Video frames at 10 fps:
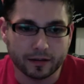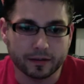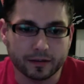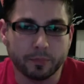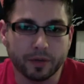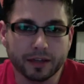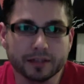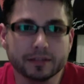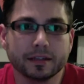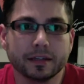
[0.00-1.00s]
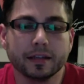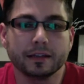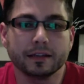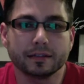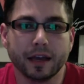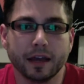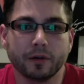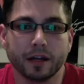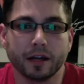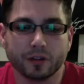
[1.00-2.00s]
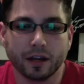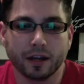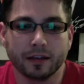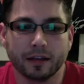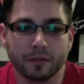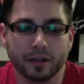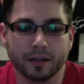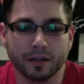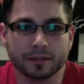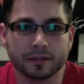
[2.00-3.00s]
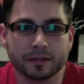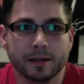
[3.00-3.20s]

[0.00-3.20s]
the biggest thing they say when I train them is,